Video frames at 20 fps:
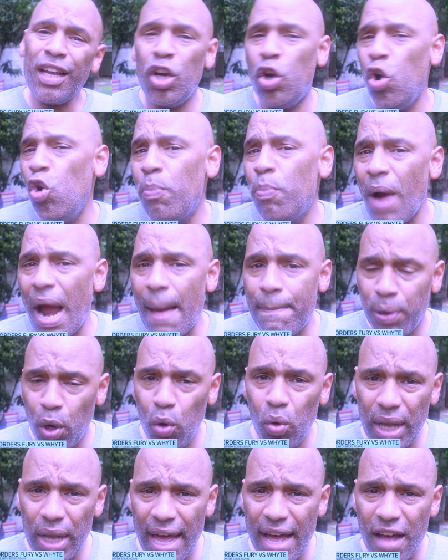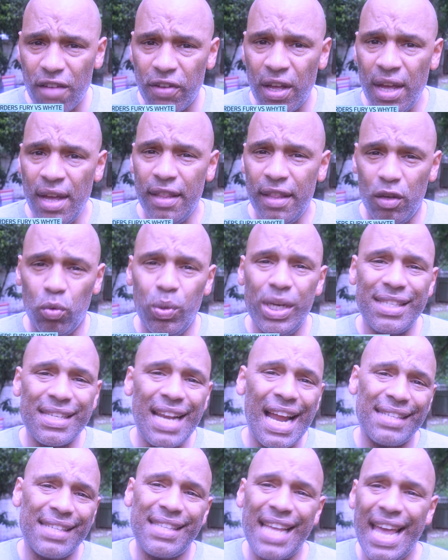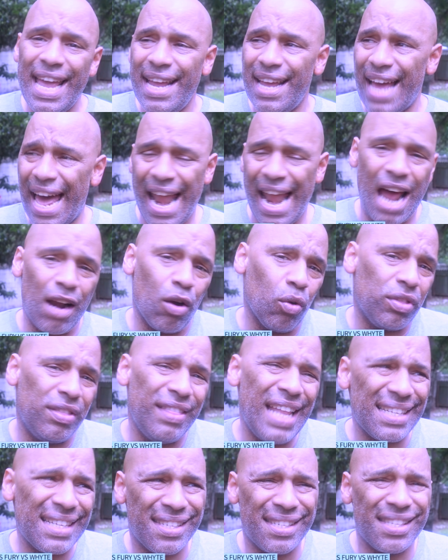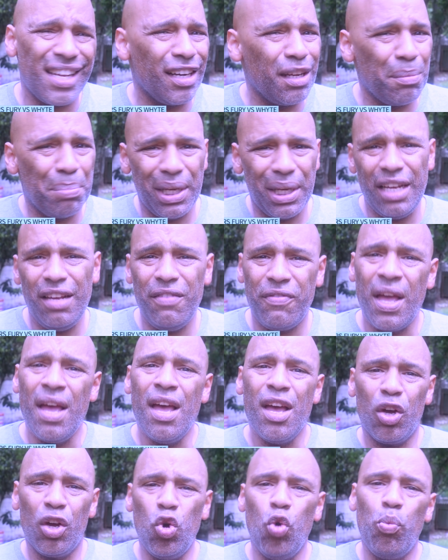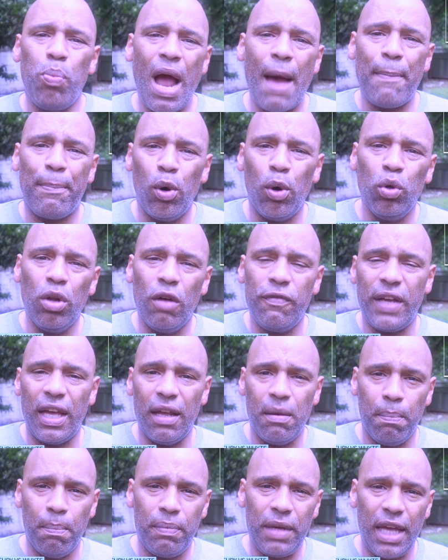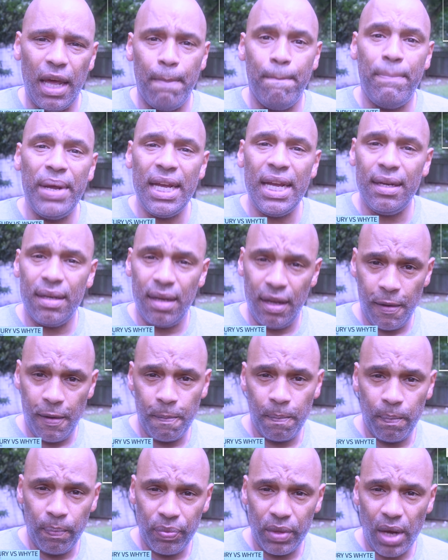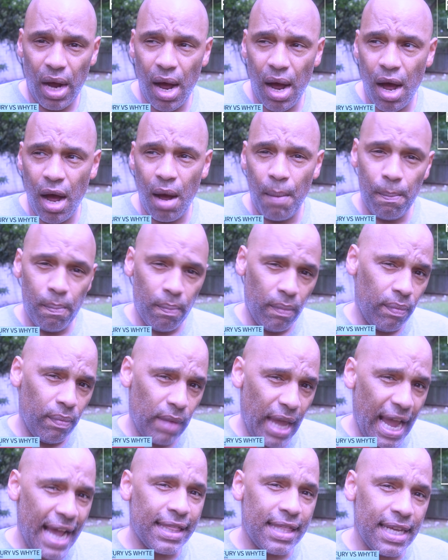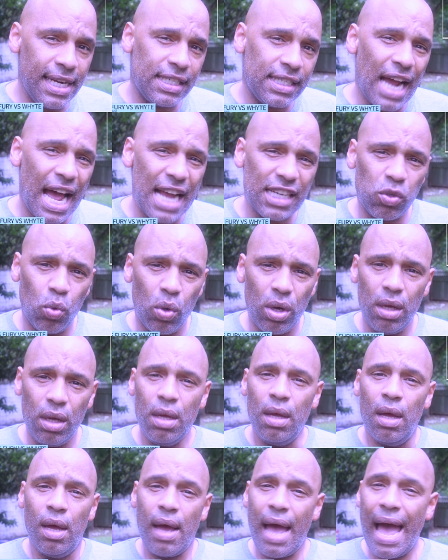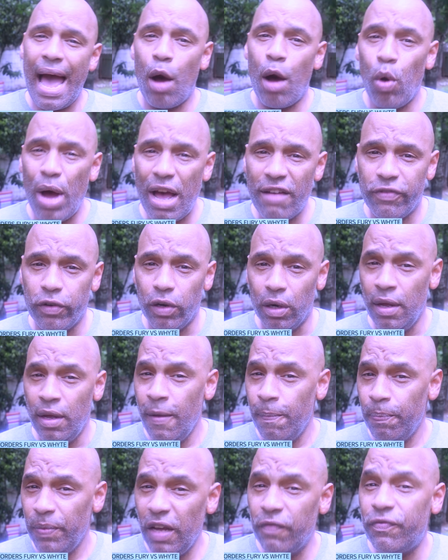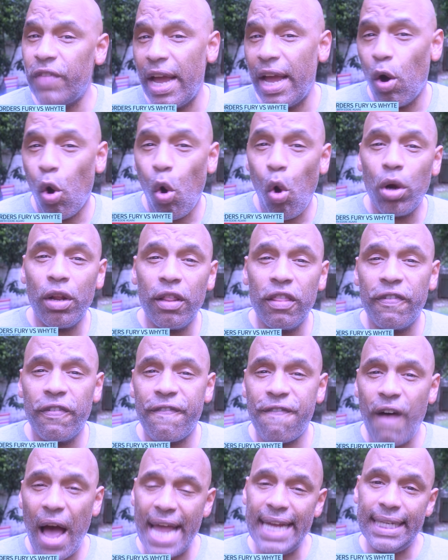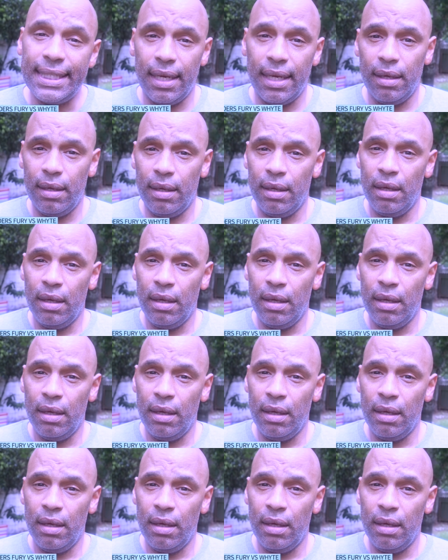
Kubrat Pulev, the reason I say, I don't necessarily believe Kubrat Pulev can beat Anthony Joshua. However, if they order the fight,